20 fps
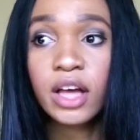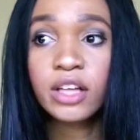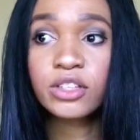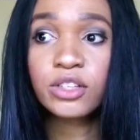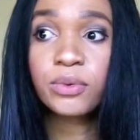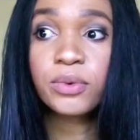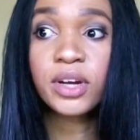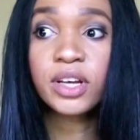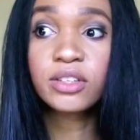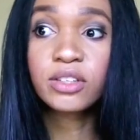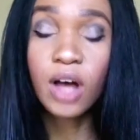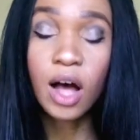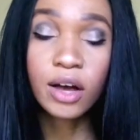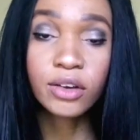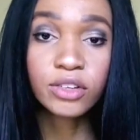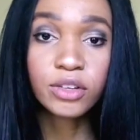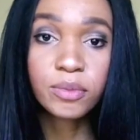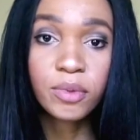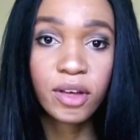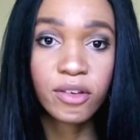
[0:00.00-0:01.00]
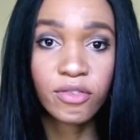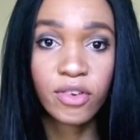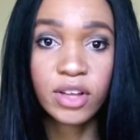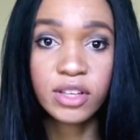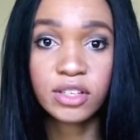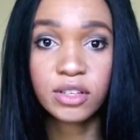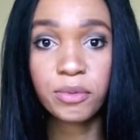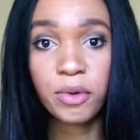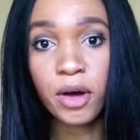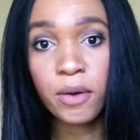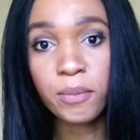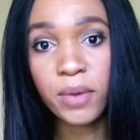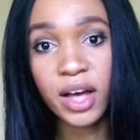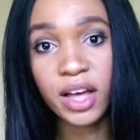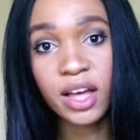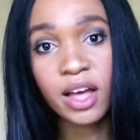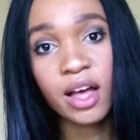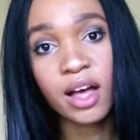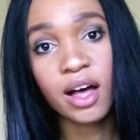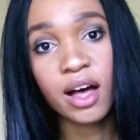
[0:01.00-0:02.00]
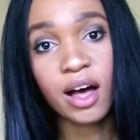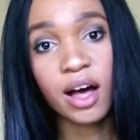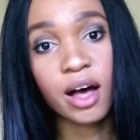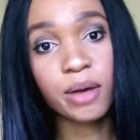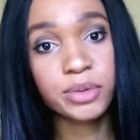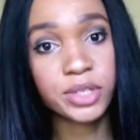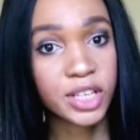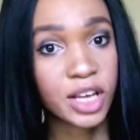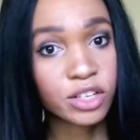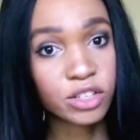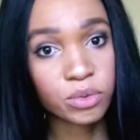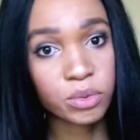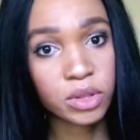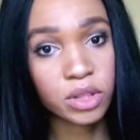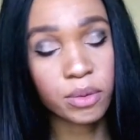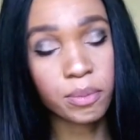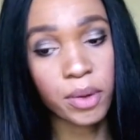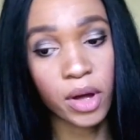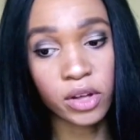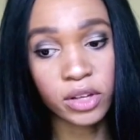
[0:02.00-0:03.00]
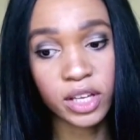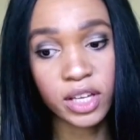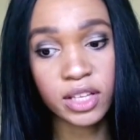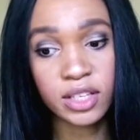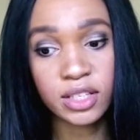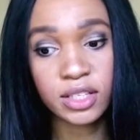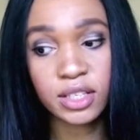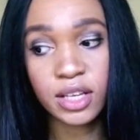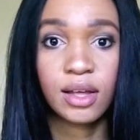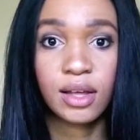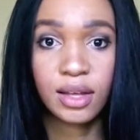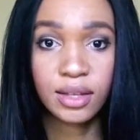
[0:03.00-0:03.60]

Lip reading: And so when I talk to my friends about my obsession with the Balkans,